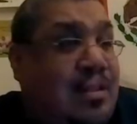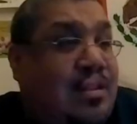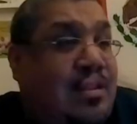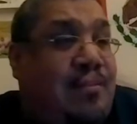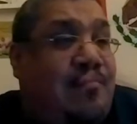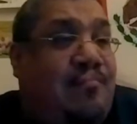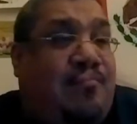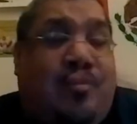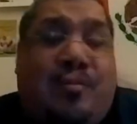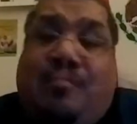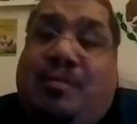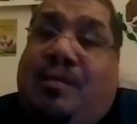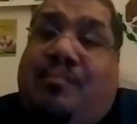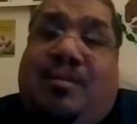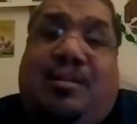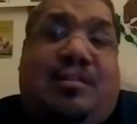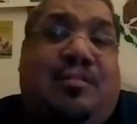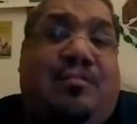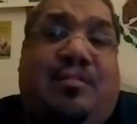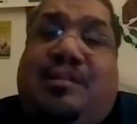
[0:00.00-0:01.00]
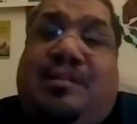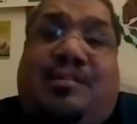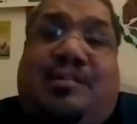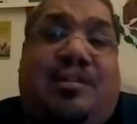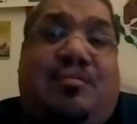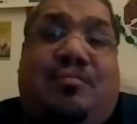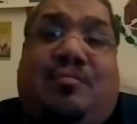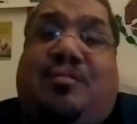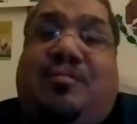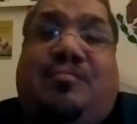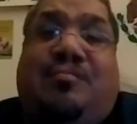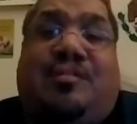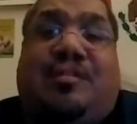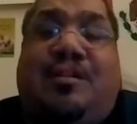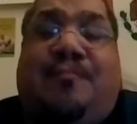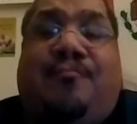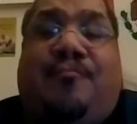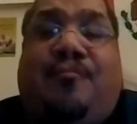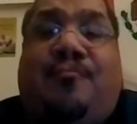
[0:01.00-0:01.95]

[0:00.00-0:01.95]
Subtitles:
You feel me? I've been doing this YouTube stuff